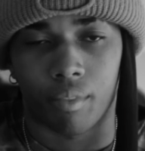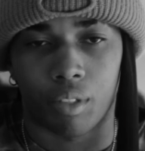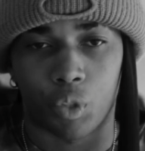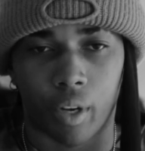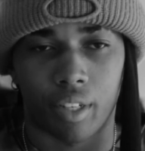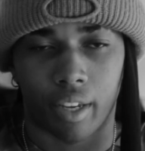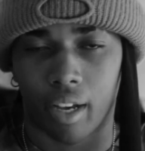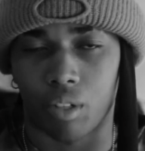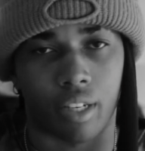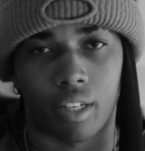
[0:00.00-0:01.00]
So I
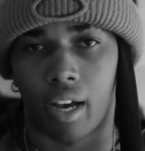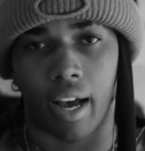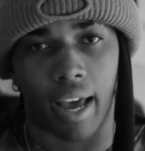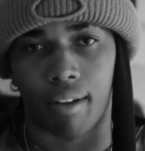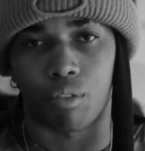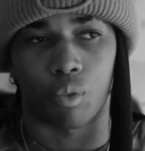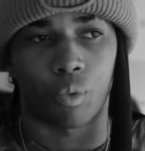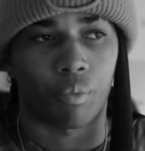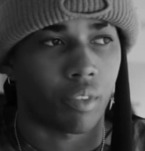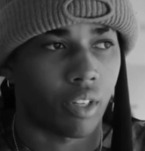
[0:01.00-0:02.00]
was like, nah, I have to.
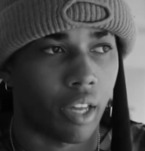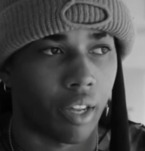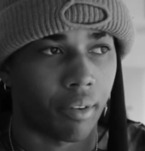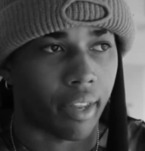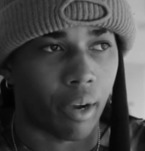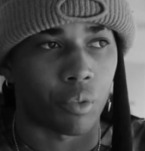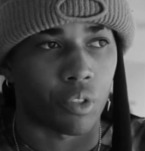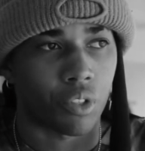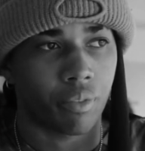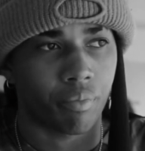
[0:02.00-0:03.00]
And that
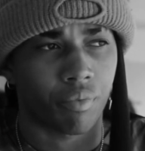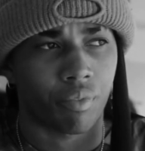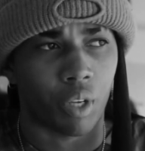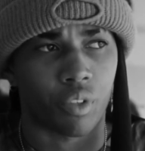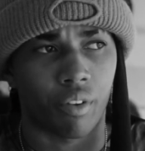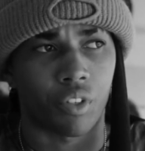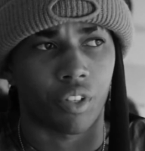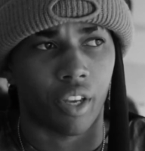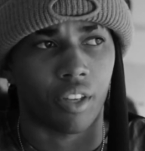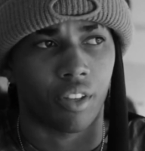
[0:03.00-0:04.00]
was give or
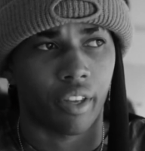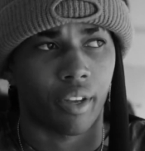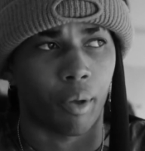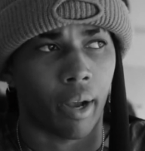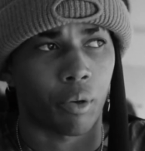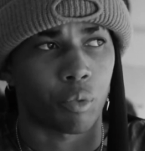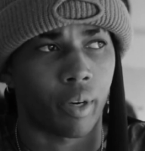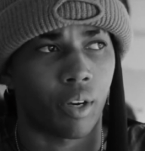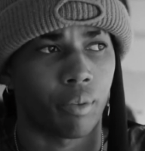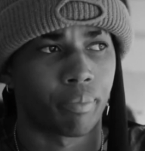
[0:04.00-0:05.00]
take, yeah, I was
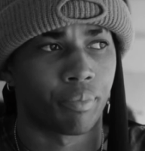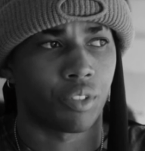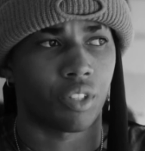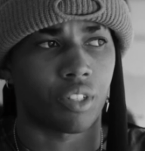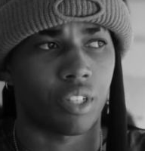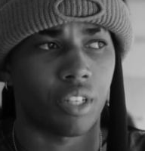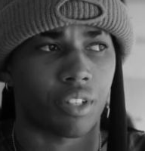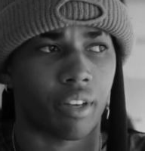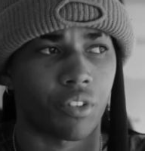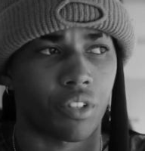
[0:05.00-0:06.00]
about 16,
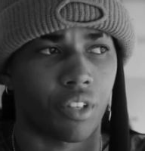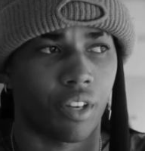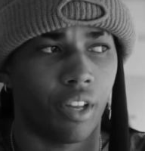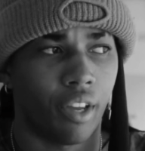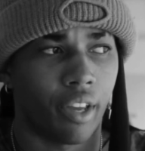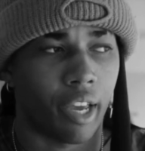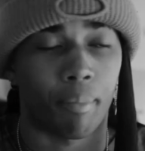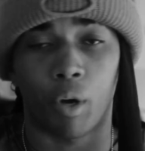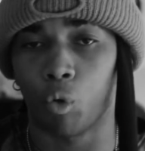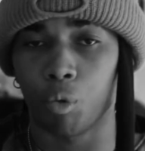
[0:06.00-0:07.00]
17. And
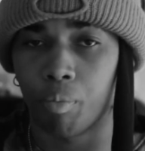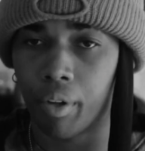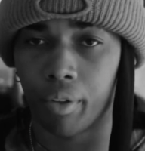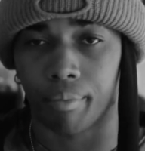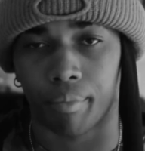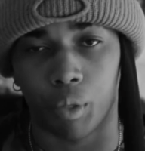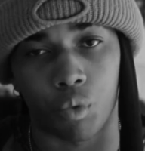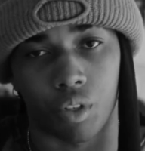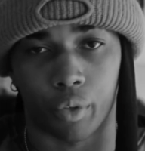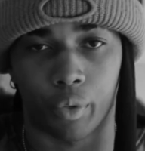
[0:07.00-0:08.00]
my older brother, he
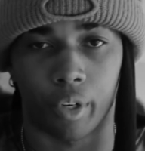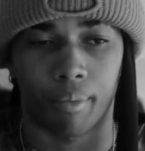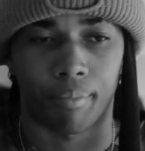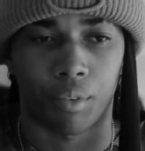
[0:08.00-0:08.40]
was in Krump.